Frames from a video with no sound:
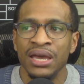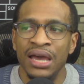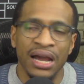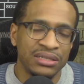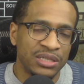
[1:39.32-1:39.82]

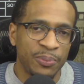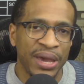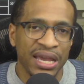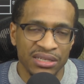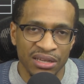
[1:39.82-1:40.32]
I actually
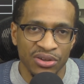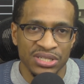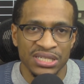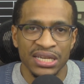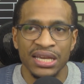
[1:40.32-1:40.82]
paid to go
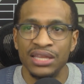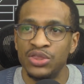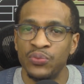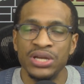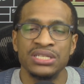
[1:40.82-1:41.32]
see it
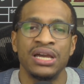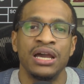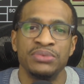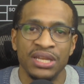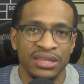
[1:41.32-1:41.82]
three
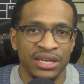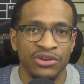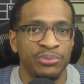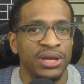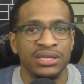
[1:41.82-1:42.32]
times in the
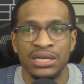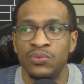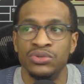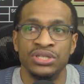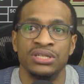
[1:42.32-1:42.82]
theater because I
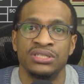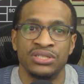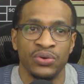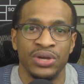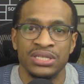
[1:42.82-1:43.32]
was just
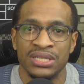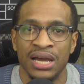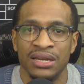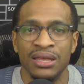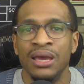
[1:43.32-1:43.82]
so
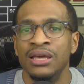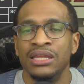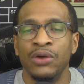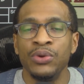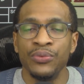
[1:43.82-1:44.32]
excited
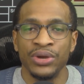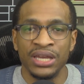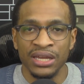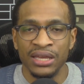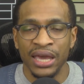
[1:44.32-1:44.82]
that we were
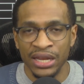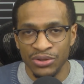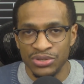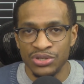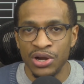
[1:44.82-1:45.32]
getting a
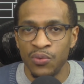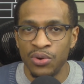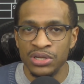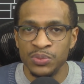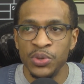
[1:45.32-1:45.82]
new Star
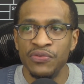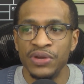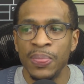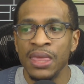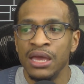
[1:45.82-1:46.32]
Wars
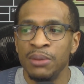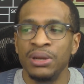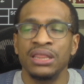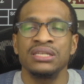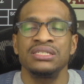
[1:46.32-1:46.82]
movie.
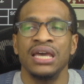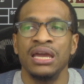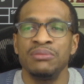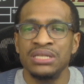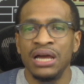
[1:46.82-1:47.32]
But at the
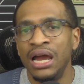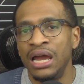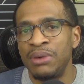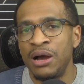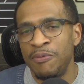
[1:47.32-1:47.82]
same
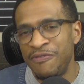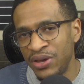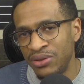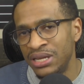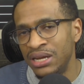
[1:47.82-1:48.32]
time, I
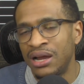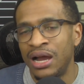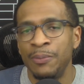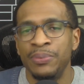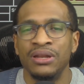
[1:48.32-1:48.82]
felt that it
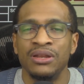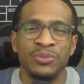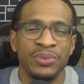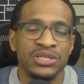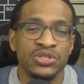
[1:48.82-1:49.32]
copied a
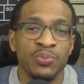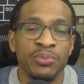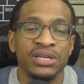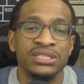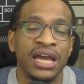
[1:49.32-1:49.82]
little bit too
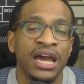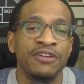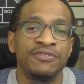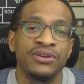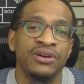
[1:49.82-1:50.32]
much
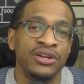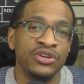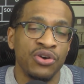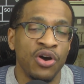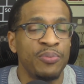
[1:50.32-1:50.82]
after A
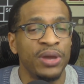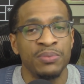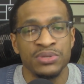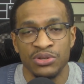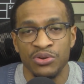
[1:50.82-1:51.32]
New Hope
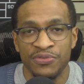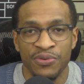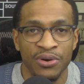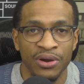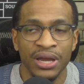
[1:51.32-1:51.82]
Episode
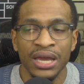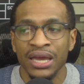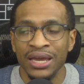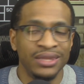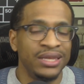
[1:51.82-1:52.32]
four.
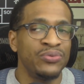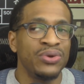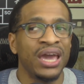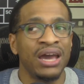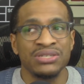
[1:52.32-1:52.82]
And then
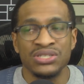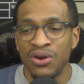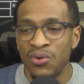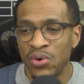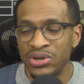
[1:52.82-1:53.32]
we have
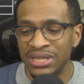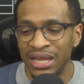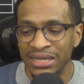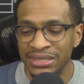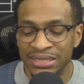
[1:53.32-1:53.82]
Star Wars The
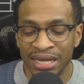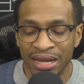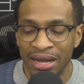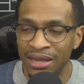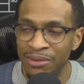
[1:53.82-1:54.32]
Last
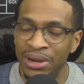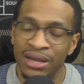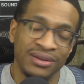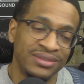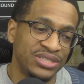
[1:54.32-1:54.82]
Jedi, and my
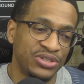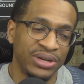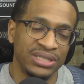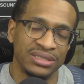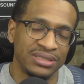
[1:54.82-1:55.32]
goodness
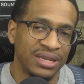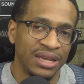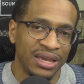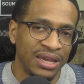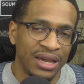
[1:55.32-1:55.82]
gracious.
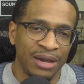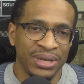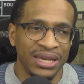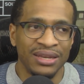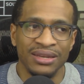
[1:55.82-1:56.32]
I
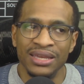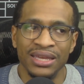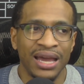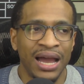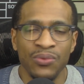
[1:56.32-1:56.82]
mean,
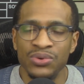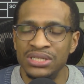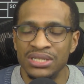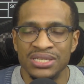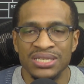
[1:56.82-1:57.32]
I was
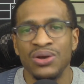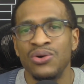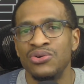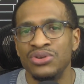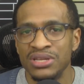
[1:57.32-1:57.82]
just
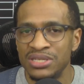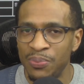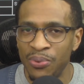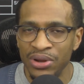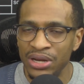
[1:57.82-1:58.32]
so
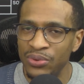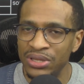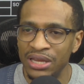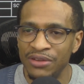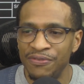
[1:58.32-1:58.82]
disappointed
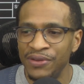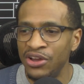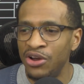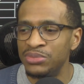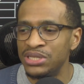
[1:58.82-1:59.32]
with that
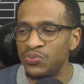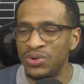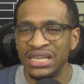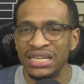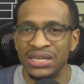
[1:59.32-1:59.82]
film, just
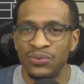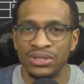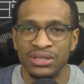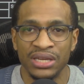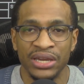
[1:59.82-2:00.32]
what they did
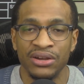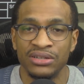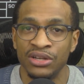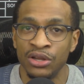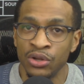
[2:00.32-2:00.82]
with the
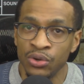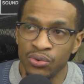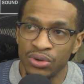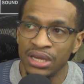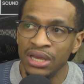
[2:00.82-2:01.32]
character
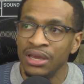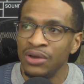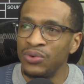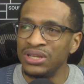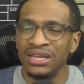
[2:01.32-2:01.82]
Luke,
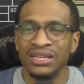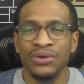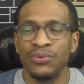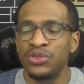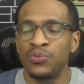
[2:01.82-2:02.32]
what they
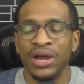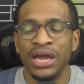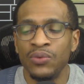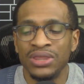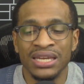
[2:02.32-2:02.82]
did with Rey, what they